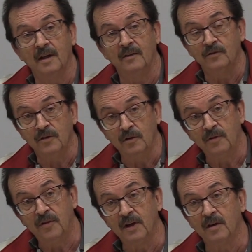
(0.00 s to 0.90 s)
There's a new
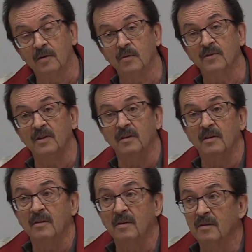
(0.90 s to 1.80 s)
theater, was in
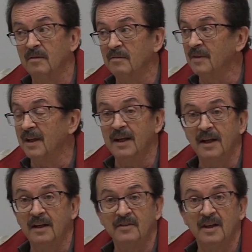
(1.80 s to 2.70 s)
late
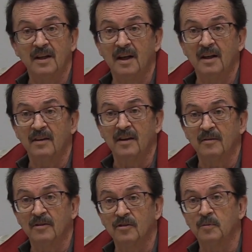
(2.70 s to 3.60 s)
80s, 88, I think,
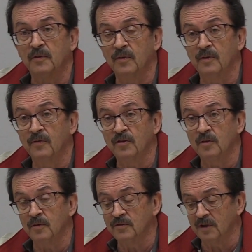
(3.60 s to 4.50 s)
just before the French
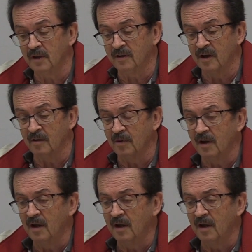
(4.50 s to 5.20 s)
immersion kids came.